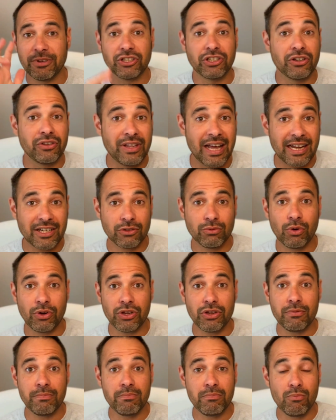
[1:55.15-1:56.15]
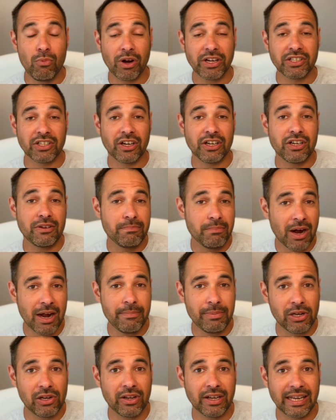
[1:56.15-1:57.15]
So that's what you one sign you
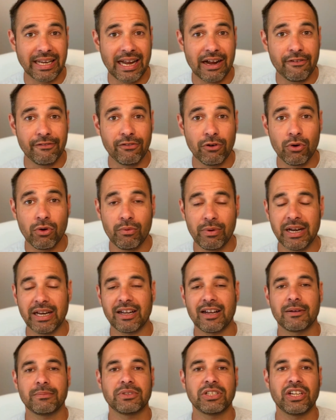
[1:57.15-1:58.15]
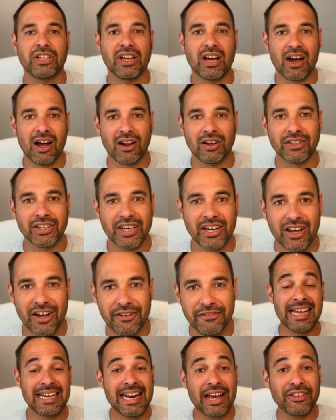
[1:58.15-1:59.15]
might be looking out for when it comes to the ulnar
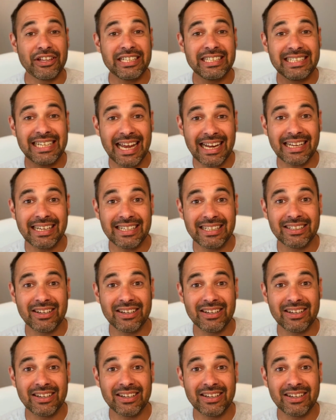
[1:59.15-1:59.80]
nerve. Now, the second